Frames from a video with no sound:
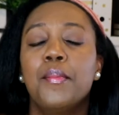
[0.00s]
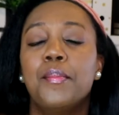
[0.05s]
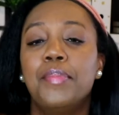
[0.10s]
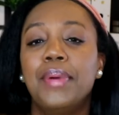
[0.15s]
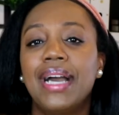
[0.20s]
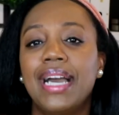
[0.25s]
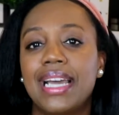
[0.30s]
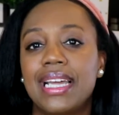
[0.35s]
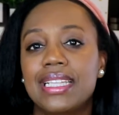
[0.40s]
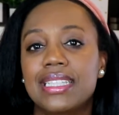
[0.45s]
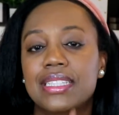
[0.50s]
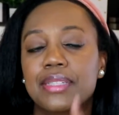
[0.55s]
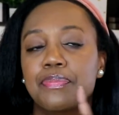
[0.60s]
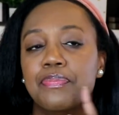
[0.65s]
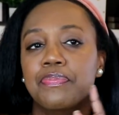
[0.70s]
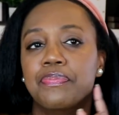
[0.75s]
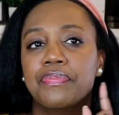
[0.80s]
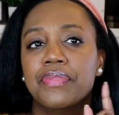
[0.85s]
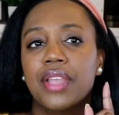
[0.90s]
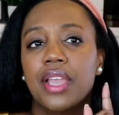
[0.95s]
But
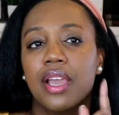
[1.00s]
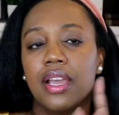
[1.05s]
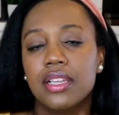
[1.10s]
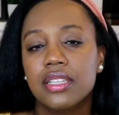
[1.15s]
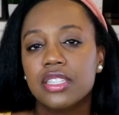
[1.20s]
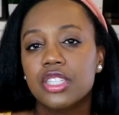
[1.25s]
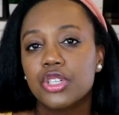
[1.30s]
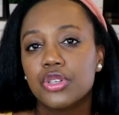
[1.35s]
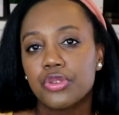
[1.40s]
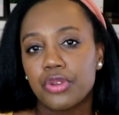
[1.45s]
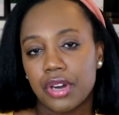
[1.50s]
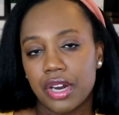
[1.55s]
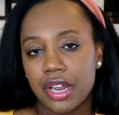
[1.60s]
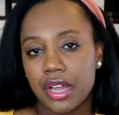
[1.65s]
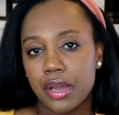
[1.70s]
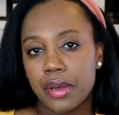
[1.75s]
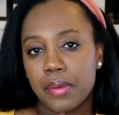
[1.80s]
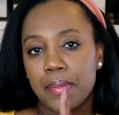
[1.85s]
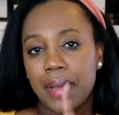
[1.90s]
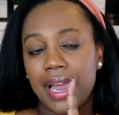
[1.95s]

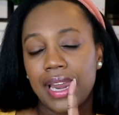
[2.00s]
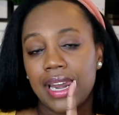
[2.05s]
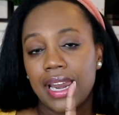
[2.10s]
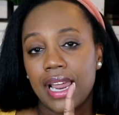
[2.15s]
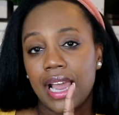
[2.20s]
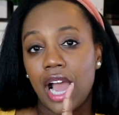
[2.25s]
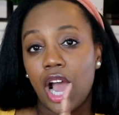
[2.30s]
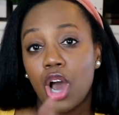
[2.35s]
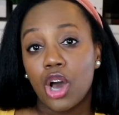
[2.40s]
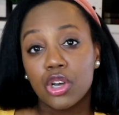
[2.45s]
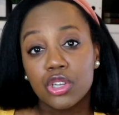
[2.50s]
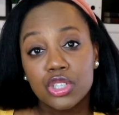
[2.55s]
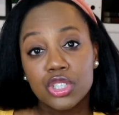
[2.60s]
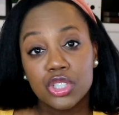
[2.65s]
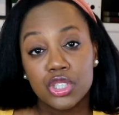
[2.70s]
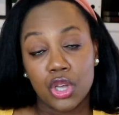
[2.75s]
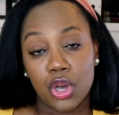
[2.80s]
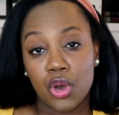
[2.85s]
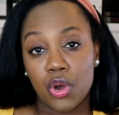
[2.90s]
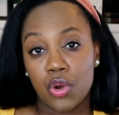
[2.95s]
Instagram
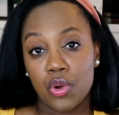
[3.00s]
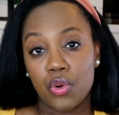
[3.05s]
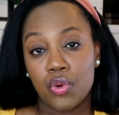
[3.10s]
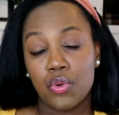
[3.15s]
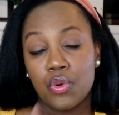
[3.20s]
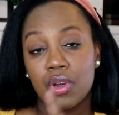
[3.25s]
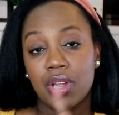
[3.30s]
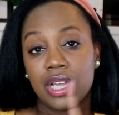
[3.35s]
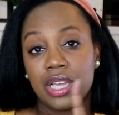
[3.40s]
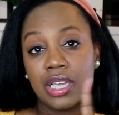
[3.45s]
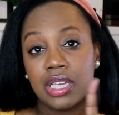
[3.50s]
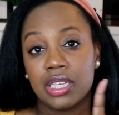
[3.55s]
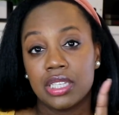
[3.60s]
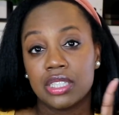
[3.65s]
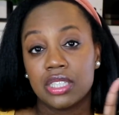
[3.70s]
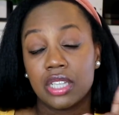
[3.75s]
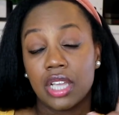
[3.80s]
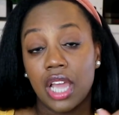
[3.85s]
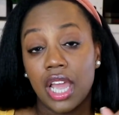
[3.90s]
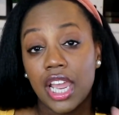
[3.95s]
also
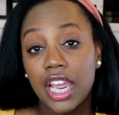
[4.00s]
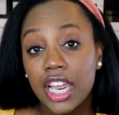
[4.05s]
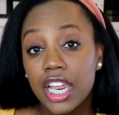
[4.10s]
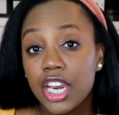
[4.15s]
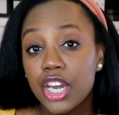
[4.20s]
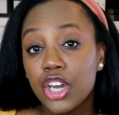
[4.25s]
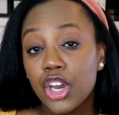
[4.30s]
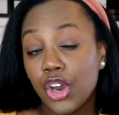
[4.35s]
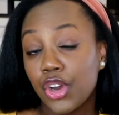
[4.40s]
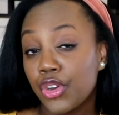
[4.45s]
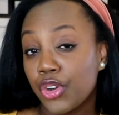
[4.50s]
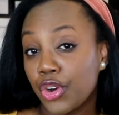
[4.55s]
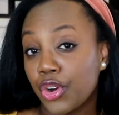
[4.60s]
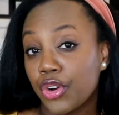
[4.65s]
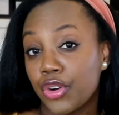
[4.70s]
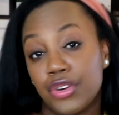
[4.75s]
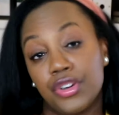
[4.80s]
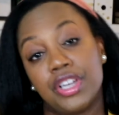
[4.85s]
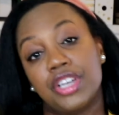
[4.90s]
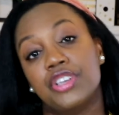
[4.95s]
is in your
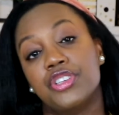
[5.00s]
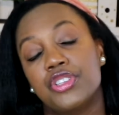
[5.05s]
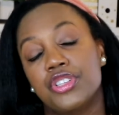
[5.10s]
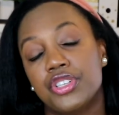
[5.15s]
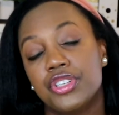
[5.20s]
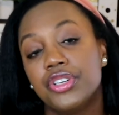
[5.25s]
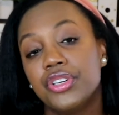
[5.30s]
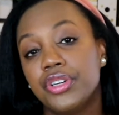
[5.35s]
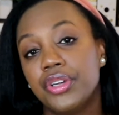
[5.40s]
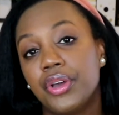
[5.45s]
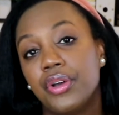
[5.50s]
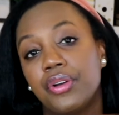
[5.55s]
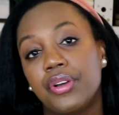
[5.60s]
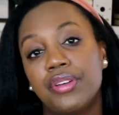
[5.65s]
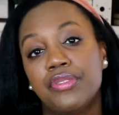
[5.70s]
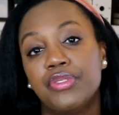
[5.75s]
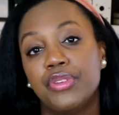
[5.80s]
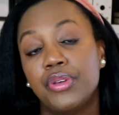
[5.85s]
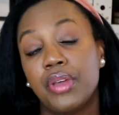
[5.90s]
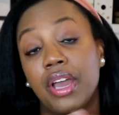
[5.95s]
creator studio
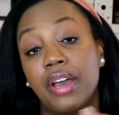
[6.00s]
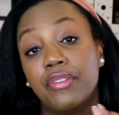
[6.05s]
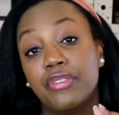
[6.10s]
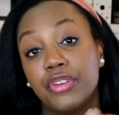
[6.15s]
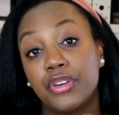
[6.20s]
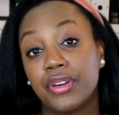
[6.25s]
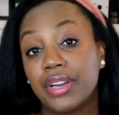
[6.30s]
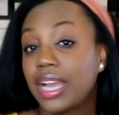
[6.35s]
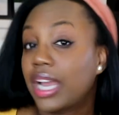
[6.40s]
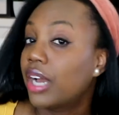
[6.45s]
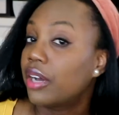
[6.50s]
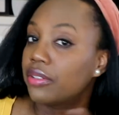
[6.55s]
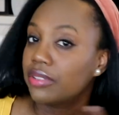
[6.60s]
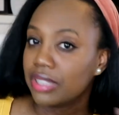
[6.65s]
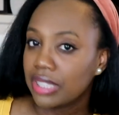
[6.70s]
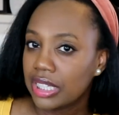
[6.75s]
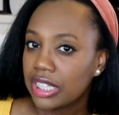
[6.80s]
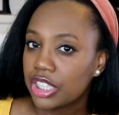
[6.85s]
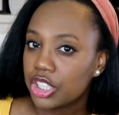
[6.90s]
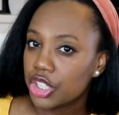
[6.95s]
if you have your account
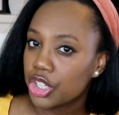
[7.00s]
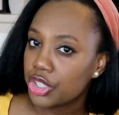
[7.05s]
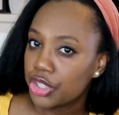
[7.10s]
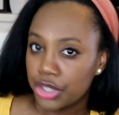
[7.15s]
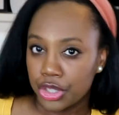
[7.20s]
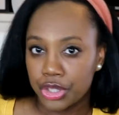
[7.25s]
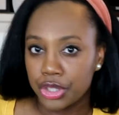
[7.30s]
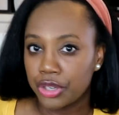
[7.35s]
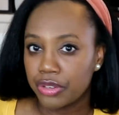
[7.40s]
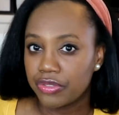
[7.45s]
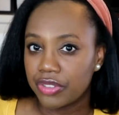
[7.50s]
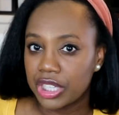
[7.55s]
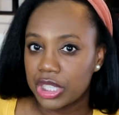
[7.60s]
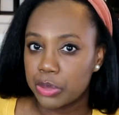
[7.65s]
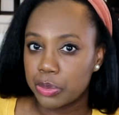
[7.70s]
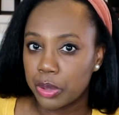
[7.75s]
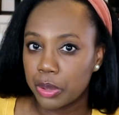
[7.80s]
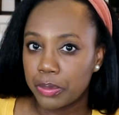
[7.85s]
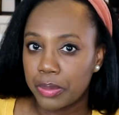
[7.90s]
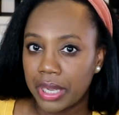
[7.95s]
linked to your
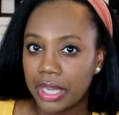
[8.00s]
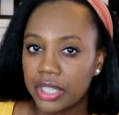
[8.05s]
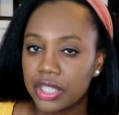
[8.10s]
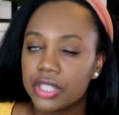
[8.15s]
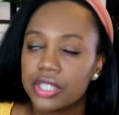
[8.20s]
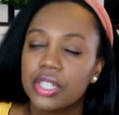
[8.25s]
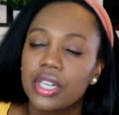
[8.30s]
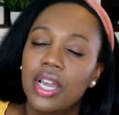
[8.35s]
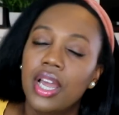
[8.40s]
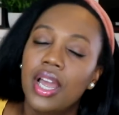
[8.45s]
Facebook page.